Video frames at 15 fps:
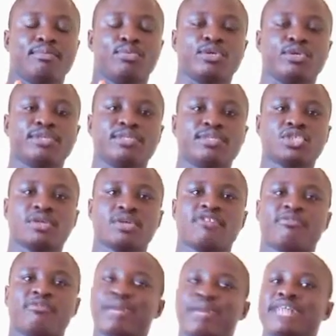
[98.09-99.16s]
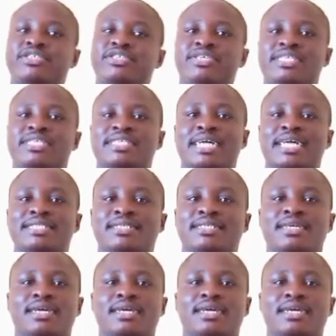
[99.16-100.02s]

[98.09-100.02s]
prohibition of battery is that